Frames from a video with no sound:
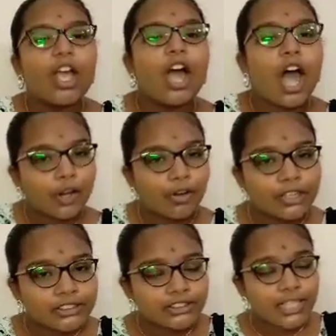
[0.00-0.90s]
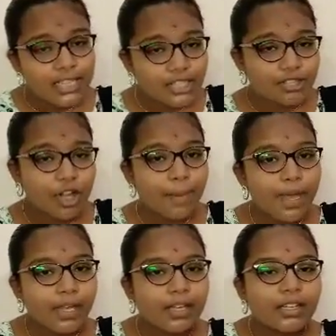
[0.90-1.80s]
Are you understand this
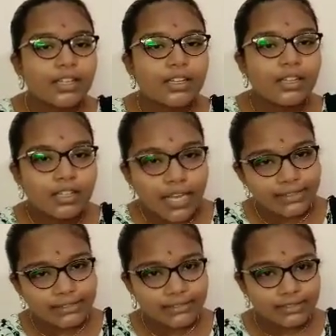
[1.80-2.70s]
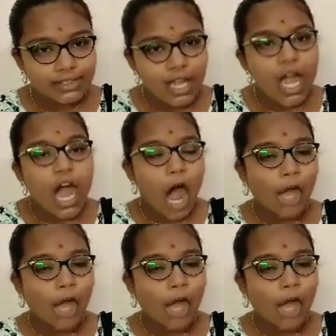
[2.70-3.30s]
topic? Yes, I